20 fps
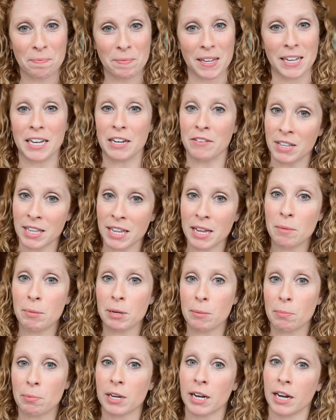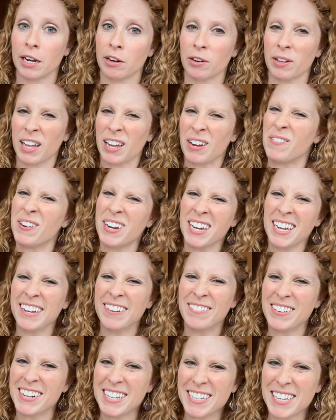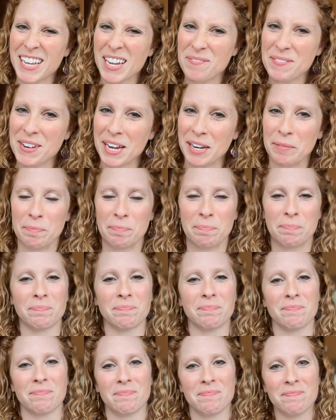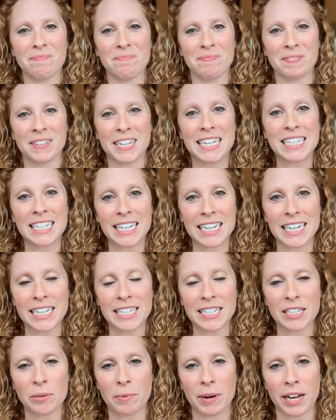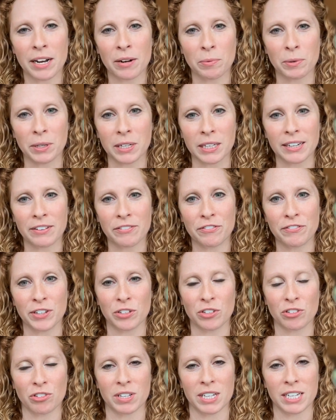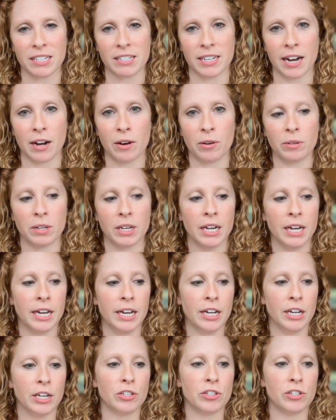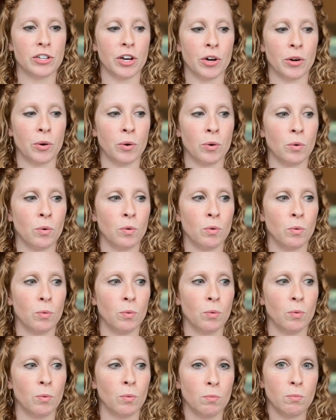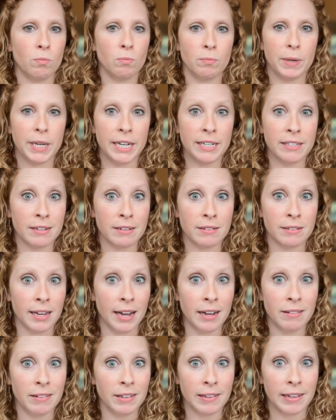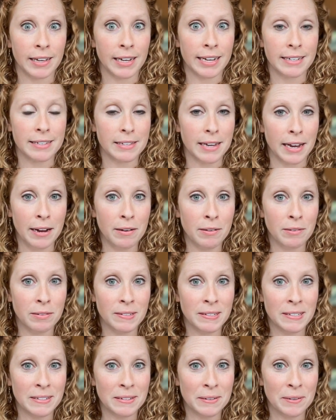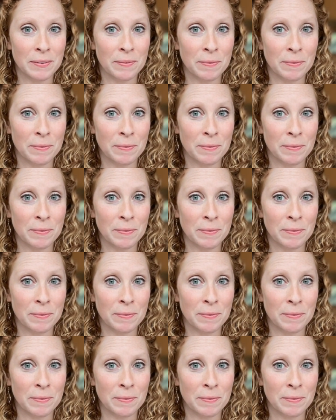And even then, people kind of are like, "What? What does that mean?" It's an easy way to really filter this out. So it's exactly like it sounds.